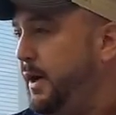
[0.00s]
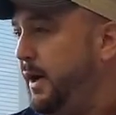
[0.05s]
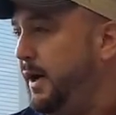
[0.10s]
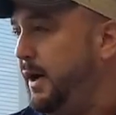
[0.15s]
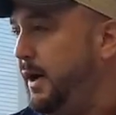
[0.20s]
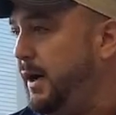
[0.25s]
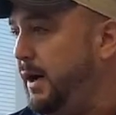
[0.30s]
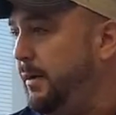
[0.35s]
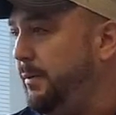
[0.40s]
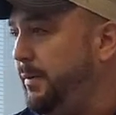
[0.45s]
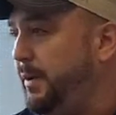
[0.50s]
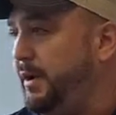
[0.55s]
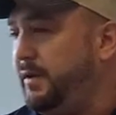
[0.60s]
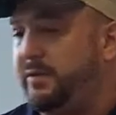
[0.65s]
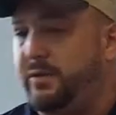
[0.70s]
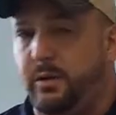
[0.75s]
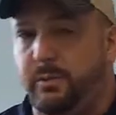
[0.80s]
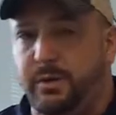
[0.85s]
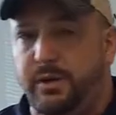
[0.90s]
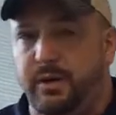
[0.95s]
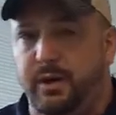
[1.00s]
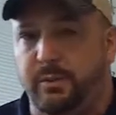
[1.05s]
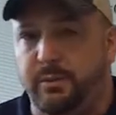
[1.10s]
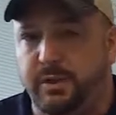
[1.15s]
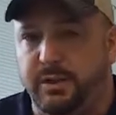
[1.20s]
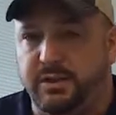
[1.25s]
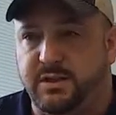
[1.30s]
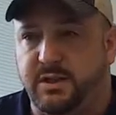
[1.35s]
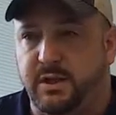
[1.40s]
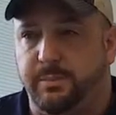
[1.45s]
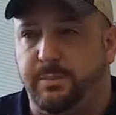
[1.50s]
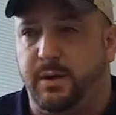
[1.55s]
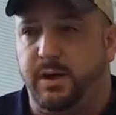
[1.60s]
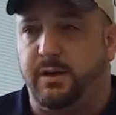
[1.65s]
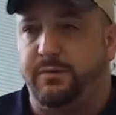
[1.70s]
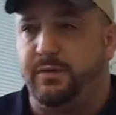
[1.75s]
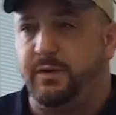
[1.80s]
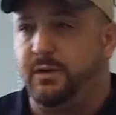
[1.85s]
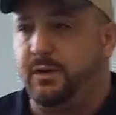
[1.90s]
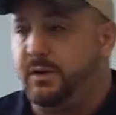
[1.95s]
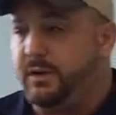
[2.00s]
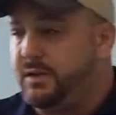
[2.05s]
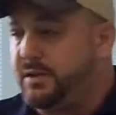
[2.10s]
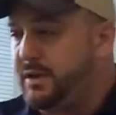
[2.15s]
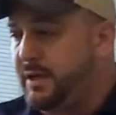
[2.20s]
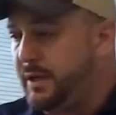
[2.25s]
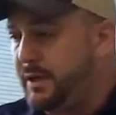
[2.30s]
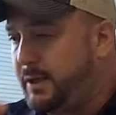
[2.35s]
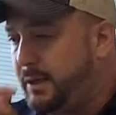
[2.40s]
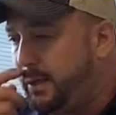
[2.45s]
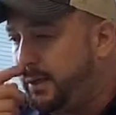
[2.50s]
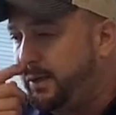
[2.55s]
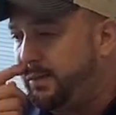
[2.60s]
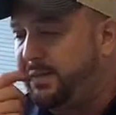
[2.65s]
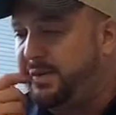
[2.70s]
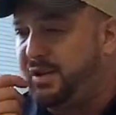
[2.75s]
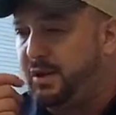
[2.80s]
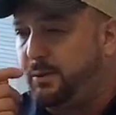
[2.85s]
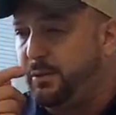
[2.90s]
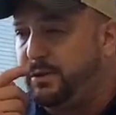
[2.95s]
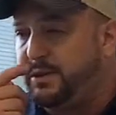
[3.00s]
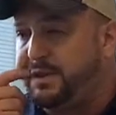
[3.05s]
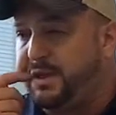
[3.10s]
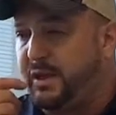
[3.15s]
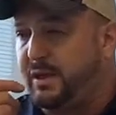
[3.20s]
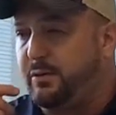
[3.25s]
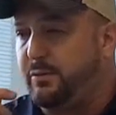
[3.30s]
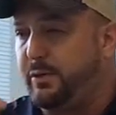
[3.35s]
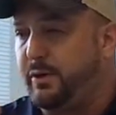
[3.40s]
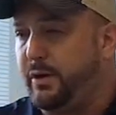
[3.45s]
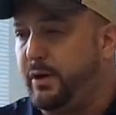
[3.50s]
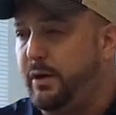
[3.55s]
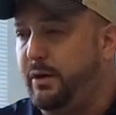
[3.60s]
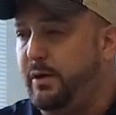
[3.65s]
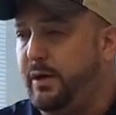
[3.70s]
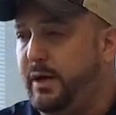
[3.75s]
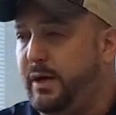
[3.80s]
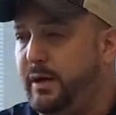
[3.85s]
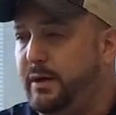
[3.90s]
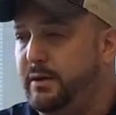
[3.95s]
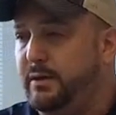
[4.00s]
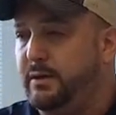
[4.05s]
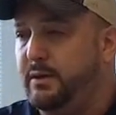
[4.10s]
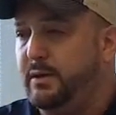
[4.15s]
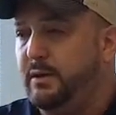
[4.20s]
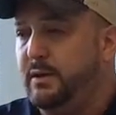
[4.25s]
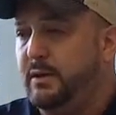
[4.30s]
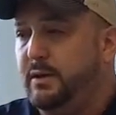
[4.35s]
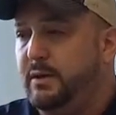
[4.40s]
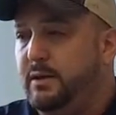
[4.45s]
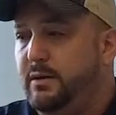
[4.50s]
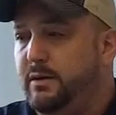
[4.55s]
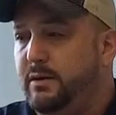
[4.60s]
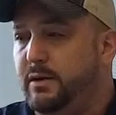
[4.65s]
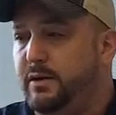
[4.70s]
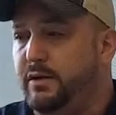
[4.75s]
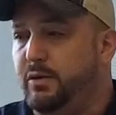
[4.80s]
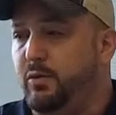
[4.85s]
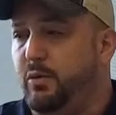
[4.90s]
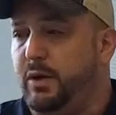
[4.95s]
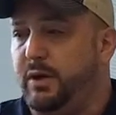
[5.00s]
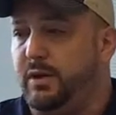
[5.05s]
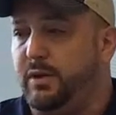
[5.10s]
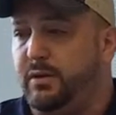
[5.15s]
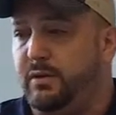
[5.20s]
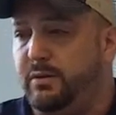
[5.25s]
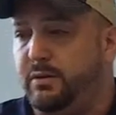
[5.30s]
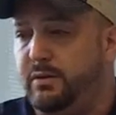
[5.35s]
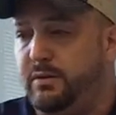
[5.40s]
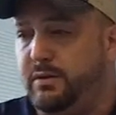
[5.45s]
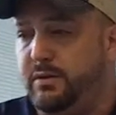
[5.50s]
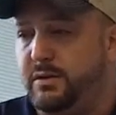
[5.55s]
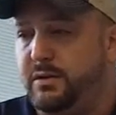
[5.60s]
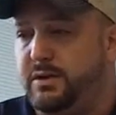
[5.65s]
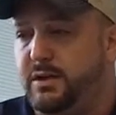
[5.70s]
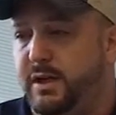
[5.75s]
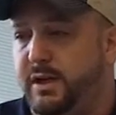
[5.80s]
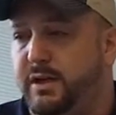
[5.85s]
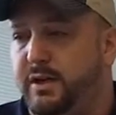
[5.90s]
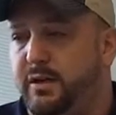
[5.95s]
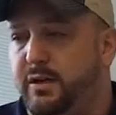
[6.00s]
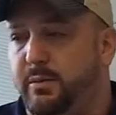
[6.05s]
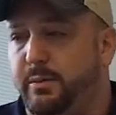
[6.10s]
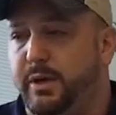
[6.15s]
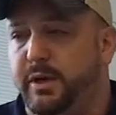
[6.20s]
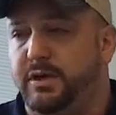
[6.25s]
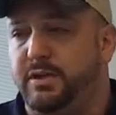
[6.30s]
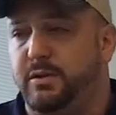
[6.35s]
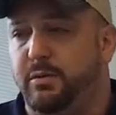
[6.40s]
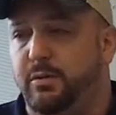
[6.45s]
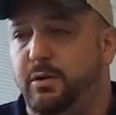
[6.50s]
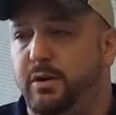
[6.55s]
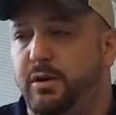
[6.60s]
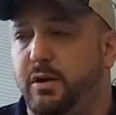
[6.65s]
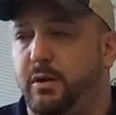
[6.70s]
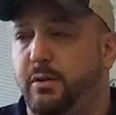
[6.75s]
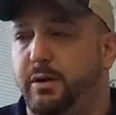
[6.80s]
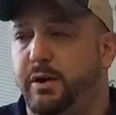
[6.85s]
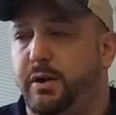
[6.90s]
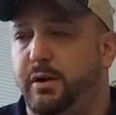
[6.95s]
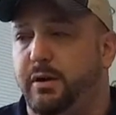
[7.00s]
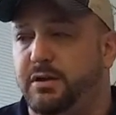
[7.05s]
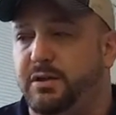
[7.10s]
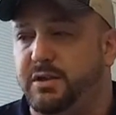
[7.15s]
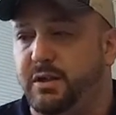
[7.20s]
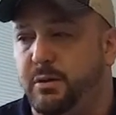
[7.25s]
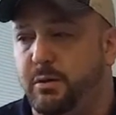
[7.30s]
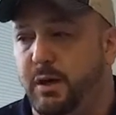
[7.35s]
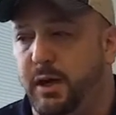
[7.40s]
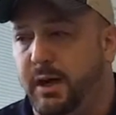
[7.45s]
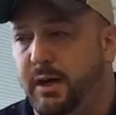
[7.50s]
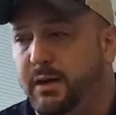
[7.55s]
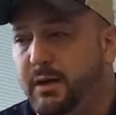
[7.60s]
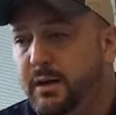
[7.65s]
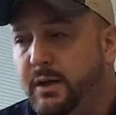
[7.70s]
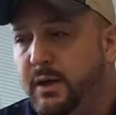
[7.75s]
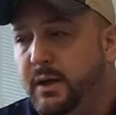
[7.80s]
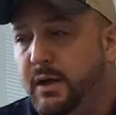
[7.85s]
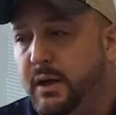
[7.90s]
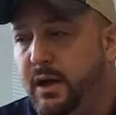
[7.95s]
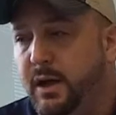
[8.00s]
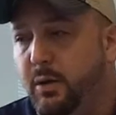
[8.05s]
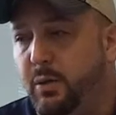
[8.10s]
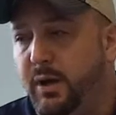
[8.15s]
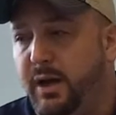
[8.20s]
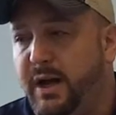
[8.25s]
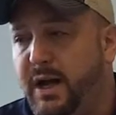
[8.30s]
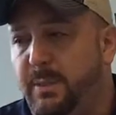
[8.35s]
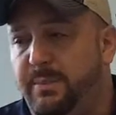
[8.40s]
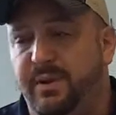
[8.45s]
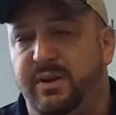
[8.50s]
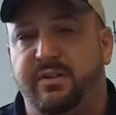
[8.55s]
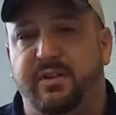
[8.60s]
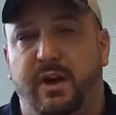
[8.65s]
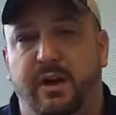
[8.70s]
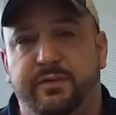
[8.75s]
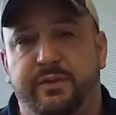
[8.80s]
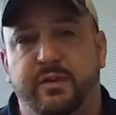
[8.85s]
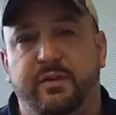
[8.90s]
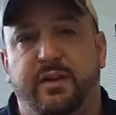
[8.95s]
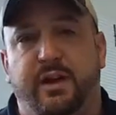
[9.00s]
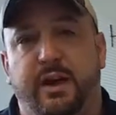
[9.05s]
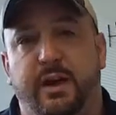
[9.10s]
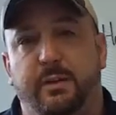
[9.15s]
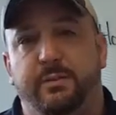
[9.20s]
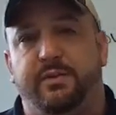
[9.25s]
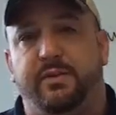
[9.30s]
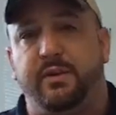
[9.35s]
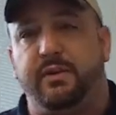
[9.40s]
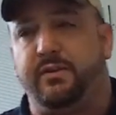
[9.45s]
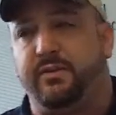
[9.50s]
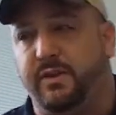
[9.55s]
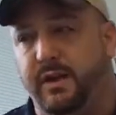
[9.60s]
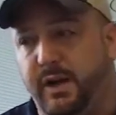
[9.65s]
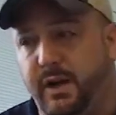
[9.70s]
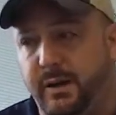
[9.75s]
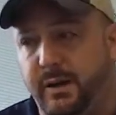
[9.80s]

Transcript: And so I'm gonna step off and check here and double check. We are going to do one little check here and make sure we're going here. So what happens oftentimes is,